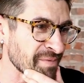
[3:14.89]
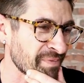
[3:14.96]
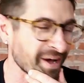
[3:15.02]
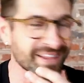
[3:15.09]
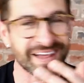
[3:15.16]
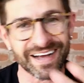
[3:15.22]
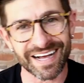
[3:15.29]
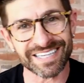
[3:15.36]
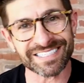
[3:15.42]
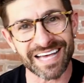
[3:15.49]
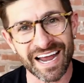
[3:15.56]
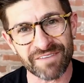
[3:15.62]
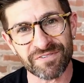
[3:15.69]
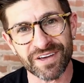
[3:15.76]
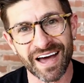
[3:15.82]
But like I
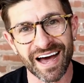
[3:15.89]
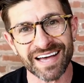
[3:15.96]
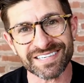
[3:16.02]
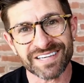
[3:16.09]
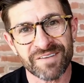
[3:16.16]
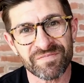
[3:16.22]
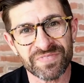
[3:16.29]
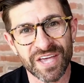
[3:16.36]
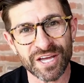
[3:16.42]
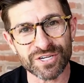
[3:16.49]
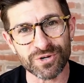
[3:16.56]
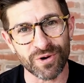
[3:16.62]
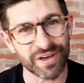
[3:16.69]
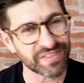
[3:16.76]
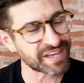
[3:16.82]
said, if you guys
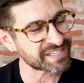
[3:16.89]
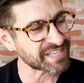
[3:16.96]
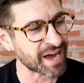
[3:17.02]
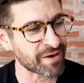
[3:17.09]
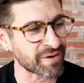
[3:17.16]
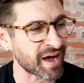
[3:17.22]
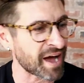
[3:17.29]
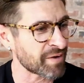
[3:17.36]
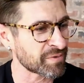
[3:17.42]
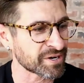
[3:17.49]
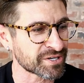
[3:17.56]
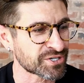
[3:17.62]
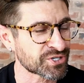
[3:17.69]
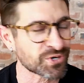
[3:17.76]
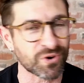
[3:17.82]
enjoyed this, I
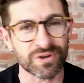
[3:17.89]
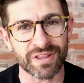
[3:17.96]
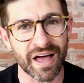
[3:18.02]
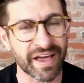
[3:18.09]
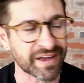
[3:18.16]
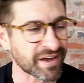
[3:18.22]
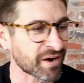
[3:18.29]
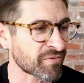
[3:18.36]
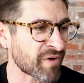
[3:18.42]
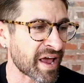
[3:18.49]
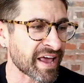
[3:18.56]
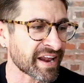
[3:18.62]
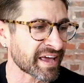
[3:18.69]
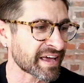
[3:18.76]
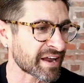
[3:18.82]
would sure like a
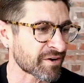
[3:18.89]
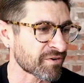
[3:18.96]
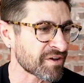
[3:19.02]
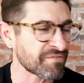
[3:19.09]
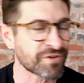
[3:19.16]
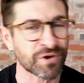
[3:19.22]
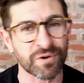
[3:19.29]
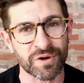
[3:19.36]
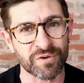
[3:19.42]
rating and a review.